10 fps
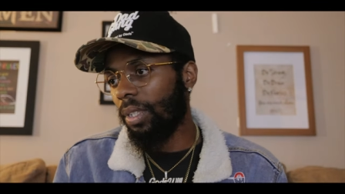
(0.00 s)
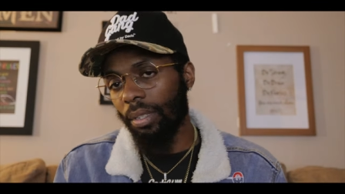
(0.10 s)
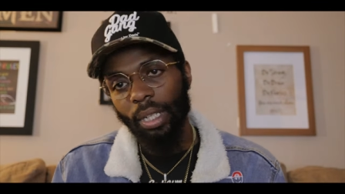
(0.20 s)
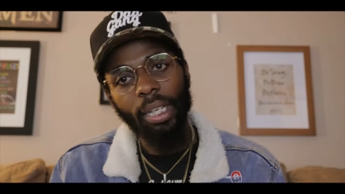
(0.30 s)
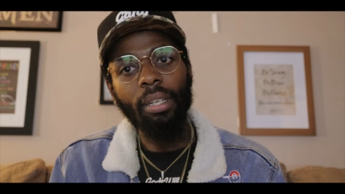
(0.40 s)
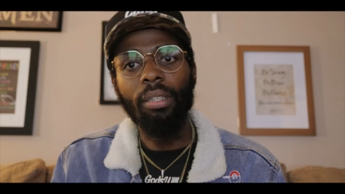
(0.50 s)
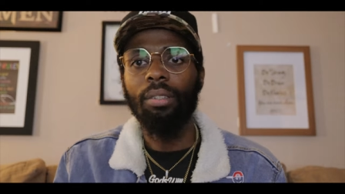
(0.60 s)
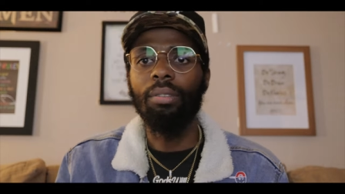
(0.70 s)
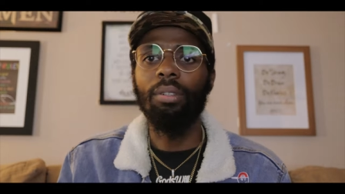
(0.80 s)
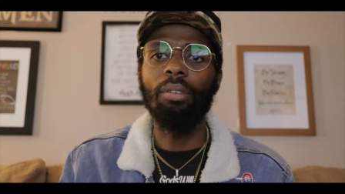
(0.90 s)
yeah,
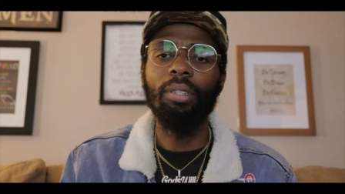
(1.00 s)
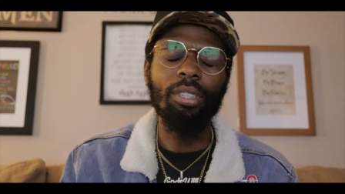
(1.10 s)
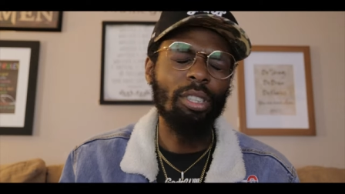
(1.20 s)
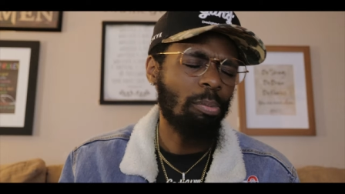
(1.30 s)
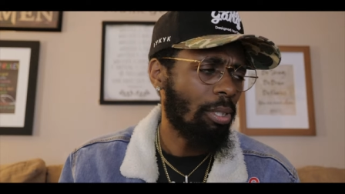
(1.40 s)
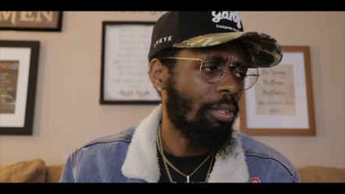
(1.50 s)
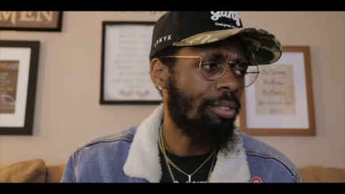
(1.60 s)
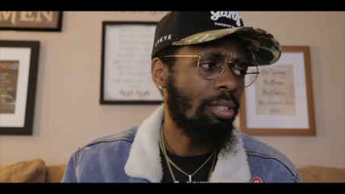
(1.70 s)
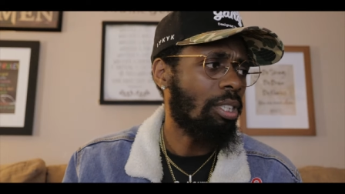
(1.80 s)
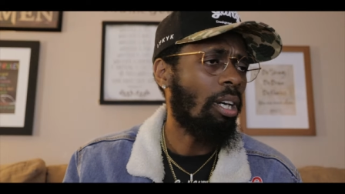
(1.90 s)
you know, and just
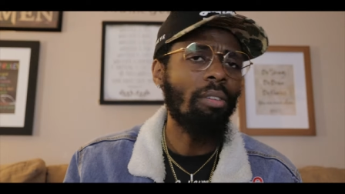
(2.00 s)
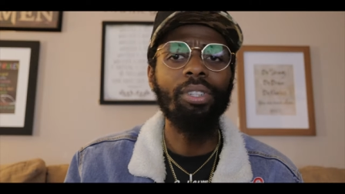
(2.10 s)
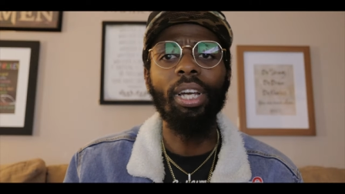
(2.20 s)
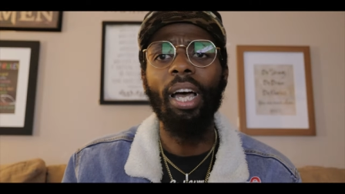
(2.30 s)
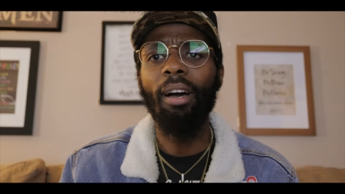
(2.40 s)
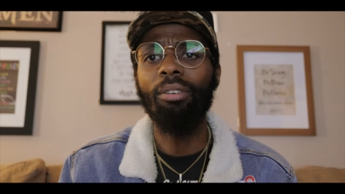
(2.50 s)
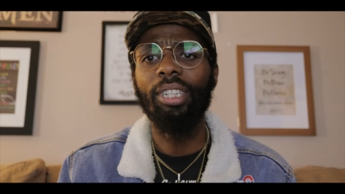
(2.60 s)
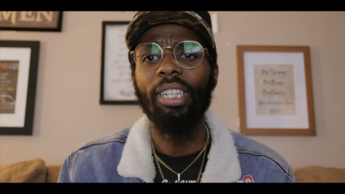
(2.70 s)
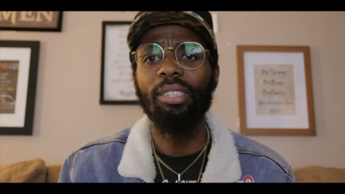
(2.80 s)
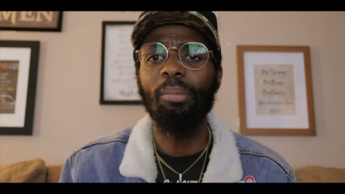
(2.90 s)
spiritually cover your
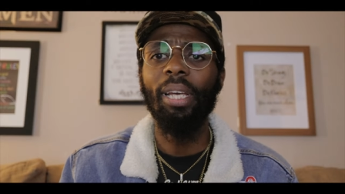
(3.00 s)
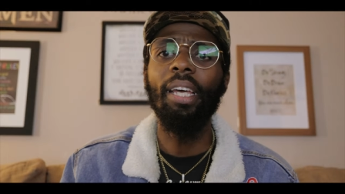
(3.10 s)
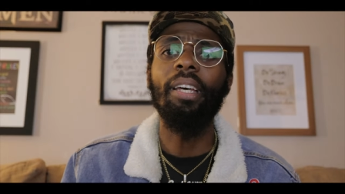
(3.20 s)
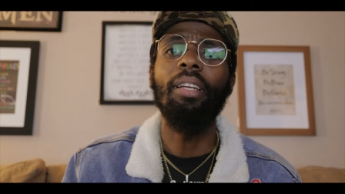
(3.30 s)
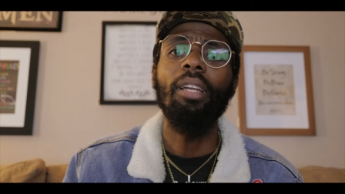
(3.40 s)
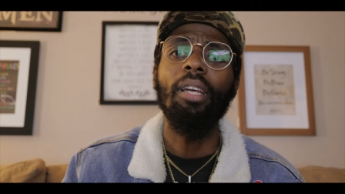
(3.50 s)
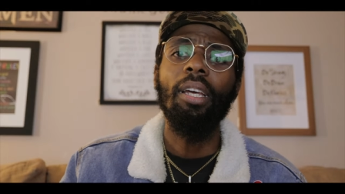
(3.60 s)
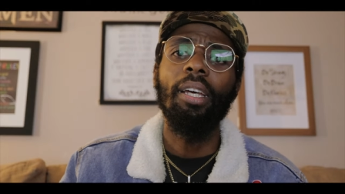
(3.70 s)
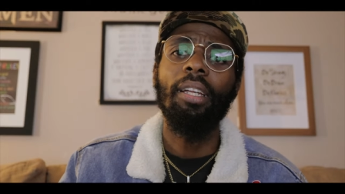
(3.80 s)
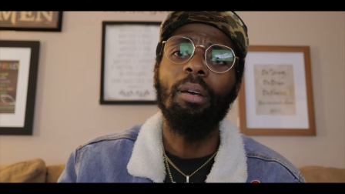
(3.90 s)
house as a man.
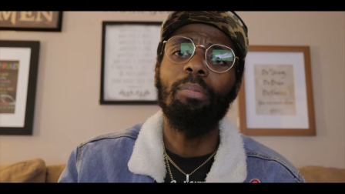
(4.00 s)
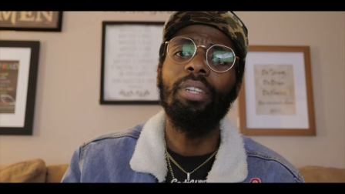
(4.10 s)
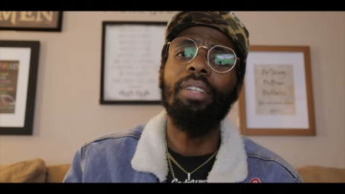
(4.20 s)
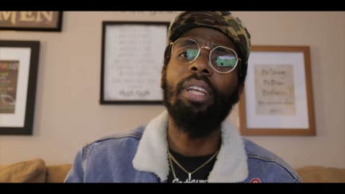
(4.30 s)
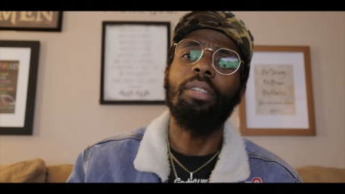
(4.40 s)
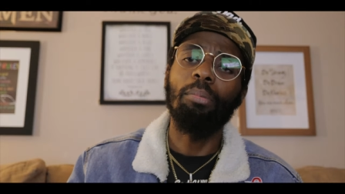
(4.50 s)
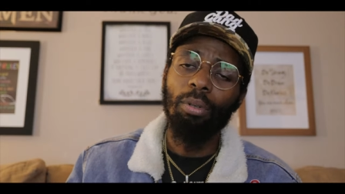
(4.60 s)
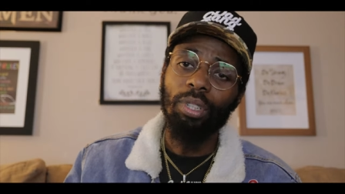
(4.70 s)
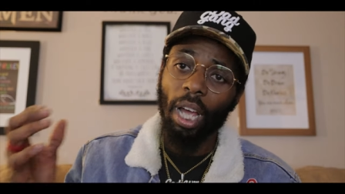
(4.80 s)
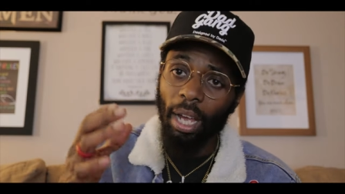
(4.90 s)
And I believe that the
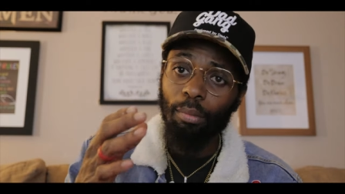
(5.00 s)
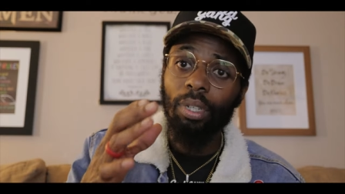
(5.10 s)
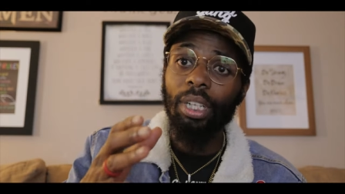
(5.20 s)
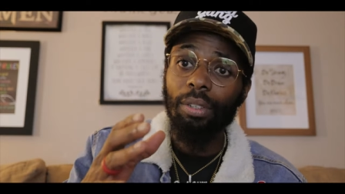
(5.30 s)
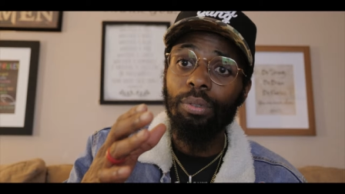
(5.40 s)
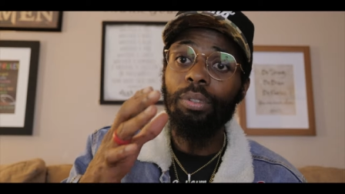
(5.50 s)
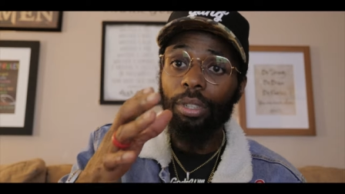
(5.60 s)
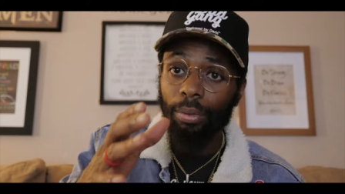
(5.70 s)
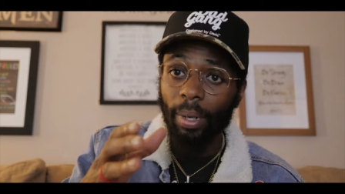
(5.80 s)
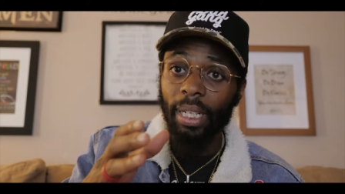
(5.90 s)
Most High will give you
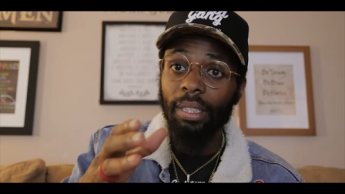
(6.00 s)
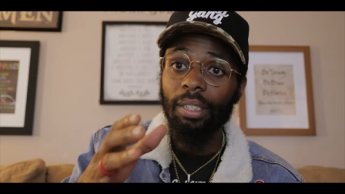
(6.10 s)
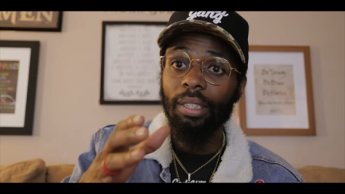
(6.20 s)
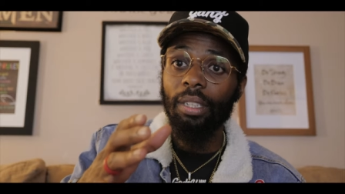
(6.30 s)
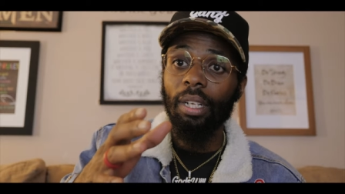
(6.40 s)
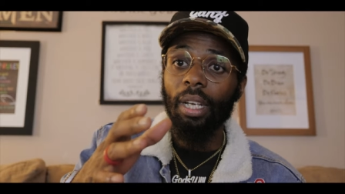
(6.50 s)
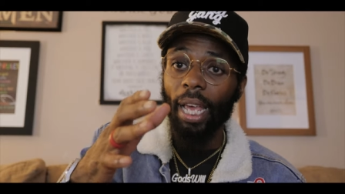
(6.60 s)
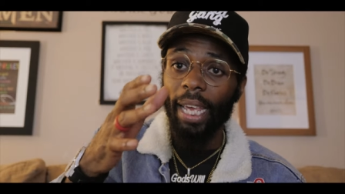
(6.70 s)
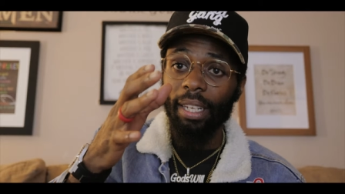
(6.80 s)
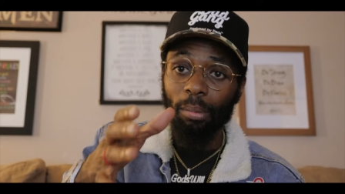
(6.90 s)
the grace,
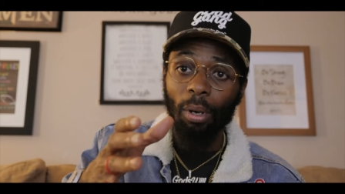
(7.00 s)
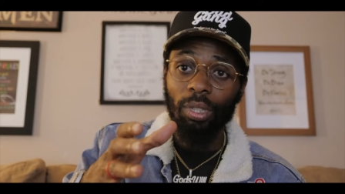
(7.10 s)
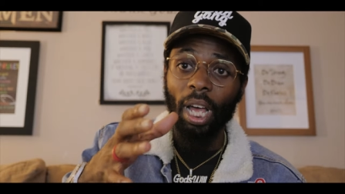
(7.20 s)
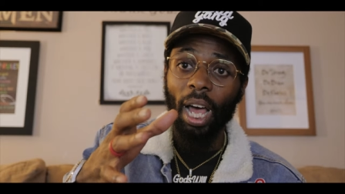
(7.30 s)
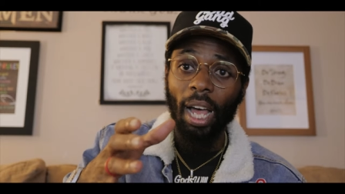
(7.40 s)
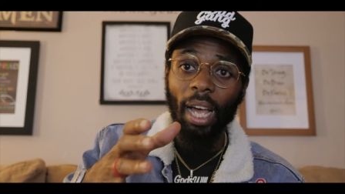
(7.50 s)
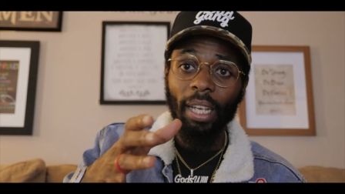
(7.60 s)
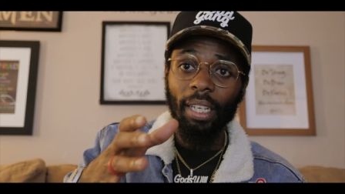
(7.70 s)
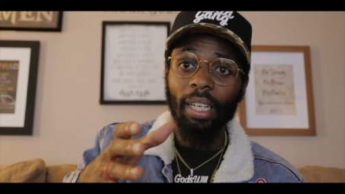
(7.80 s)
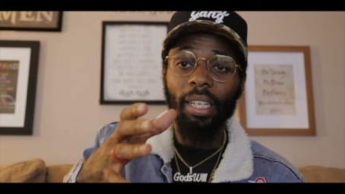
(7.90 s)
and the Most
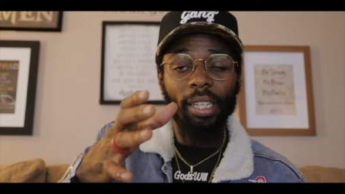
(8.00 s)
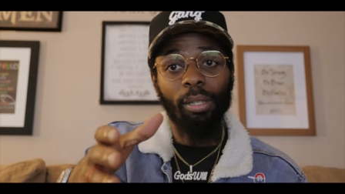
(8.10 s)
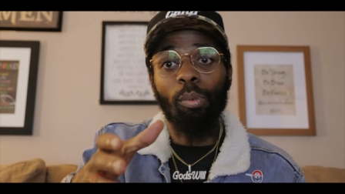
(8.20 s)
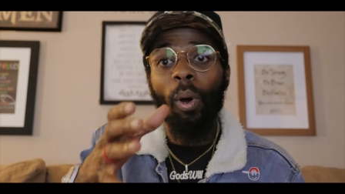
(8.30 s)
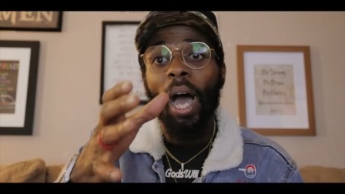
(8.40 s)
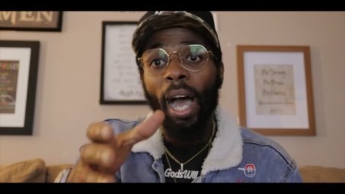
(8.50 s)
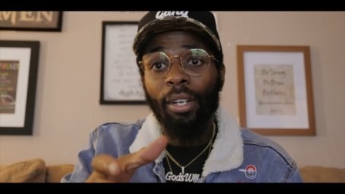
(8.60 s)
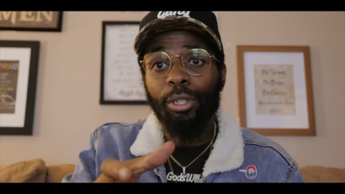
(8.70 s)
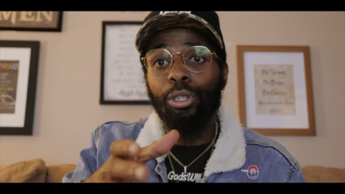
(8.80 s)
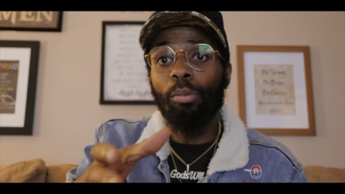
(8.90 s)
High, He will
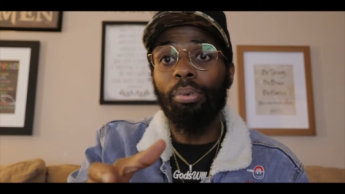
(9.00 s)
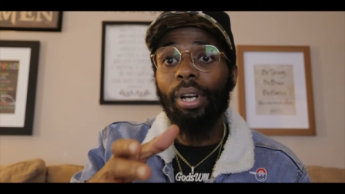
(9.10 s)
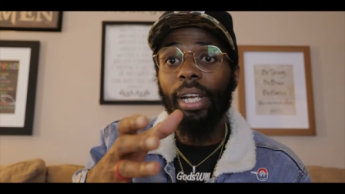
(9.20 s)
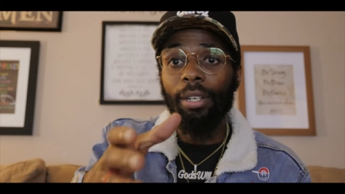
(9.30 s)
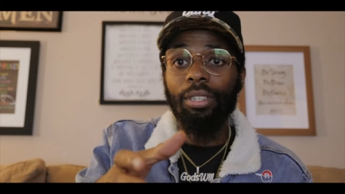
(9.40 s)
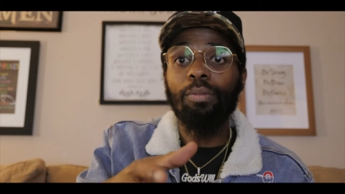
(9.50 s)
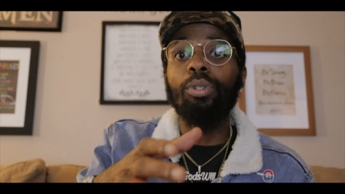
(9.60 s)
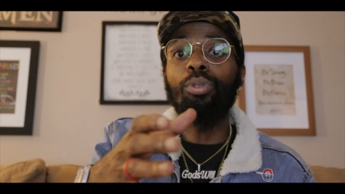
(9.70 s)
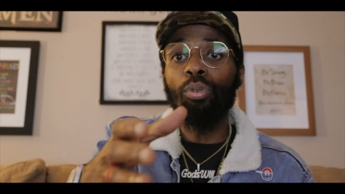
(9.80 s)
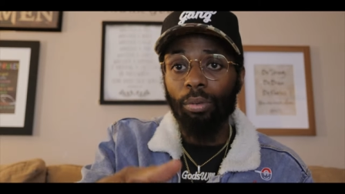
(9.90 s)
honor your prayers if
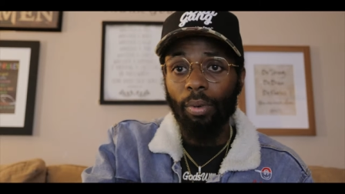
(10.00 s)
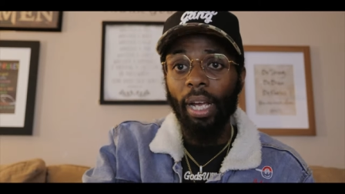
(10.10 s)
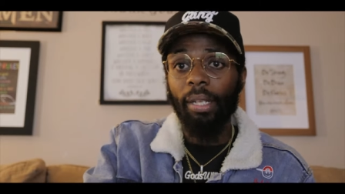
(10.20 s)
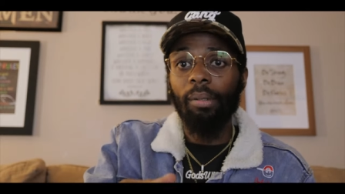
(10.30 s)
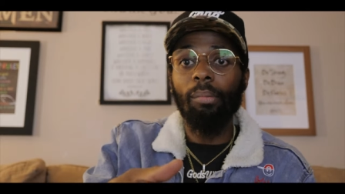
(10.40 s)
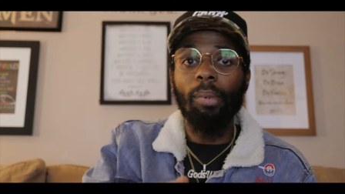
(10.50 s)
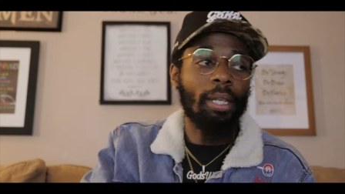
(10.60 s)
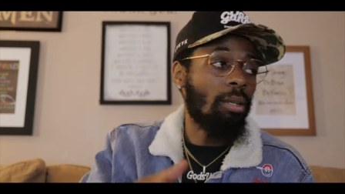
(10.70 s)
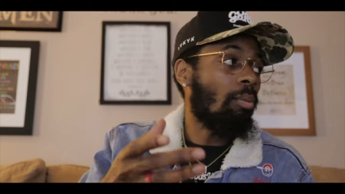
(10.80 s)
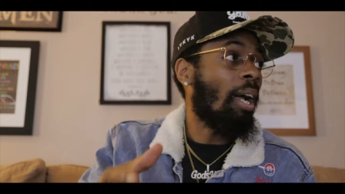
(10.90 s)
you're doing right
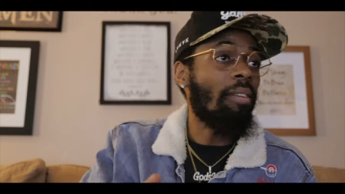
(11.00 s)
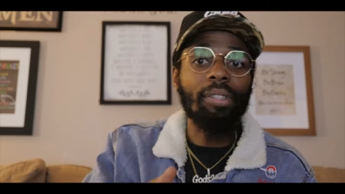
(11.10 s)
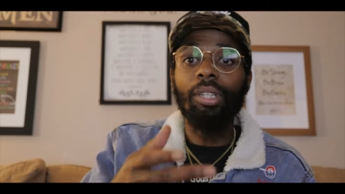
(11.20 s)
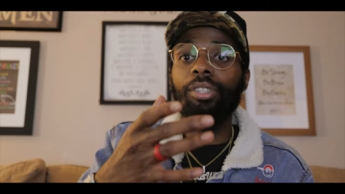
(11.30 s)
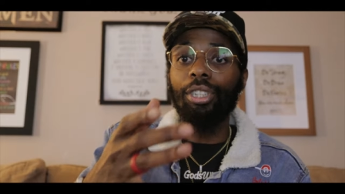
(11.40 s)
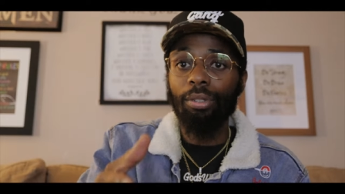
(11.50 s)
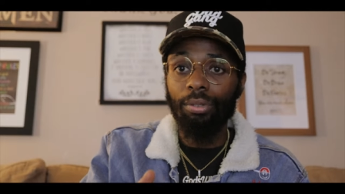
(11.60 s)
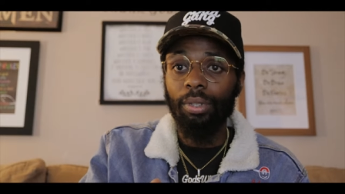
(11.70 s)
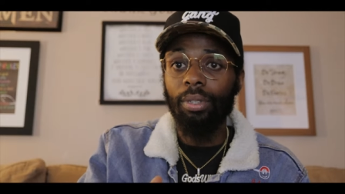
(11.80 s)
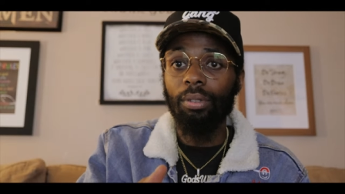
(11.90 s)
by your wife and your
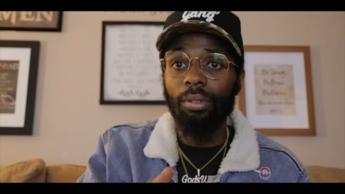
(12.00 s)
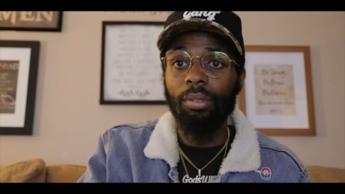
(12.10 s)
children.